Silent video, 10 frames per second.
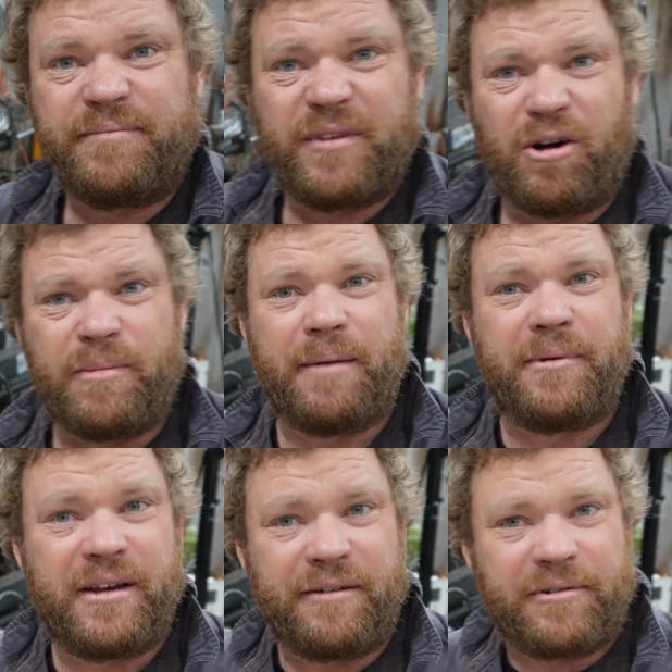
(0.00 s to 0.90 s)
I'm
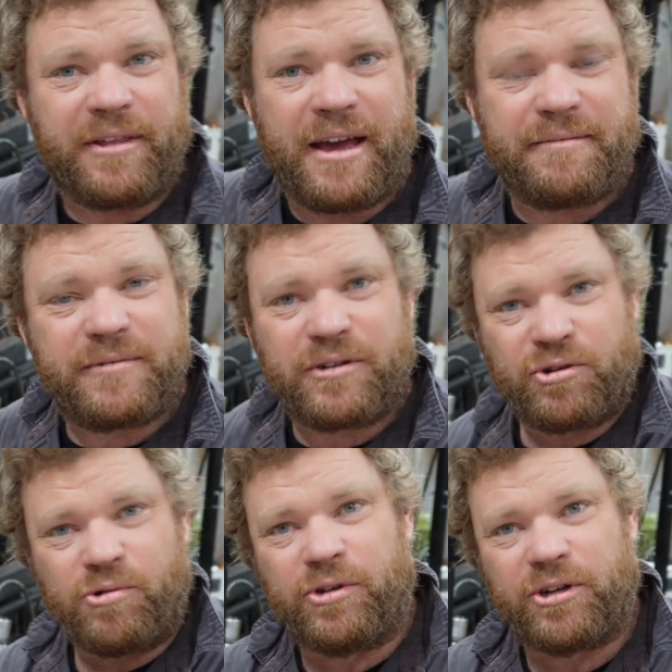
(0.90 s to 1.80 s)
happy enough with that.
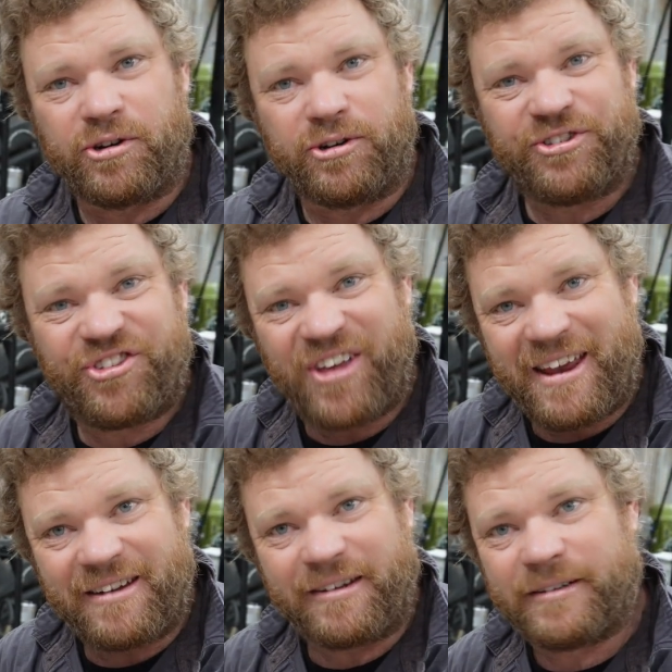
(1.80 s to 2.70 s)
Cool it good and
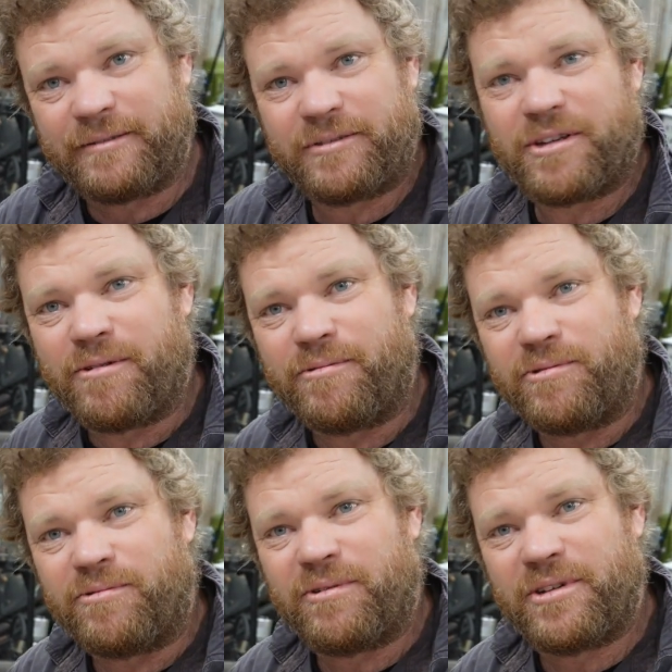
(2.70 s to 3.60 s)
sand it. So
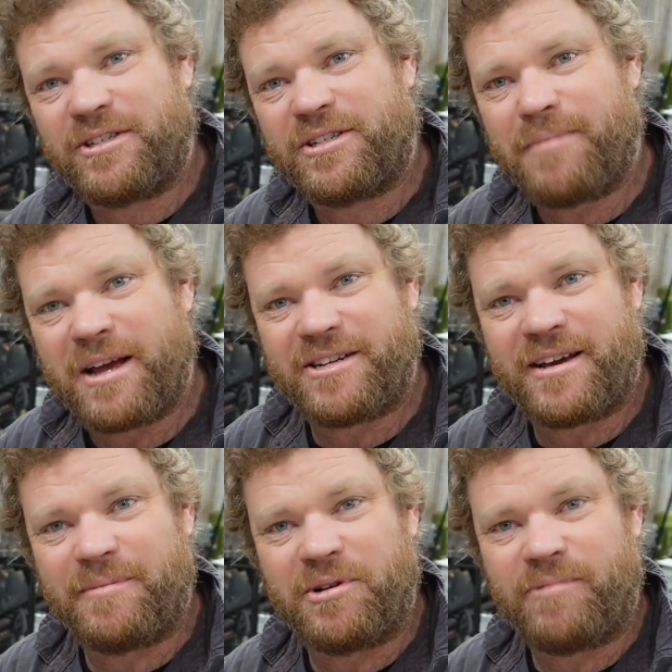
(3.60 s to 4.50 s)
we'll smash
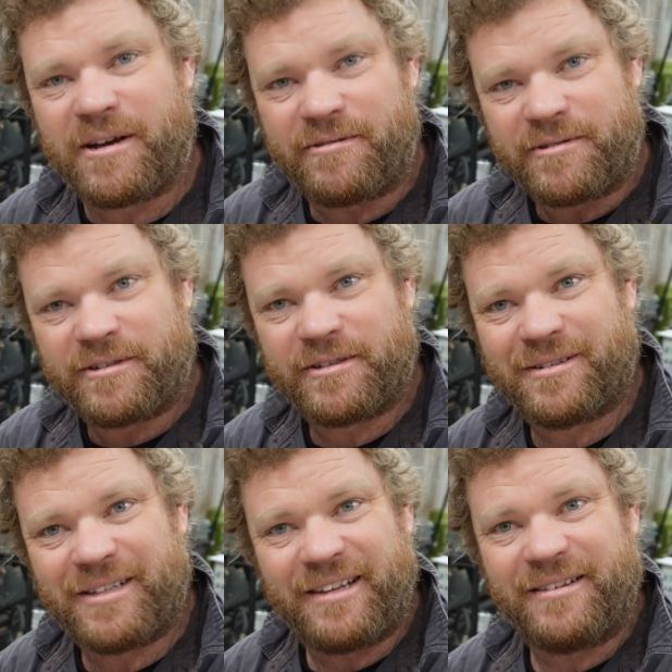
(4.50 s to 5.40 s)
out a bit of weld
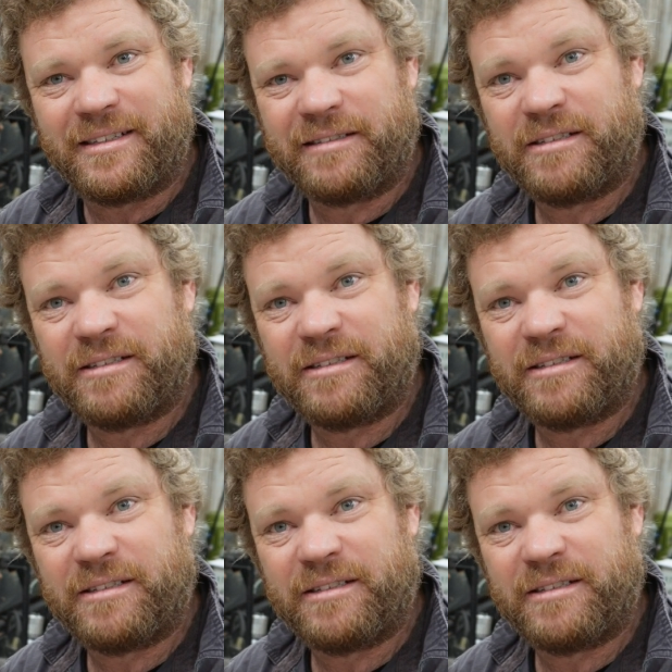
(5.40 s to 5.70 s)
and then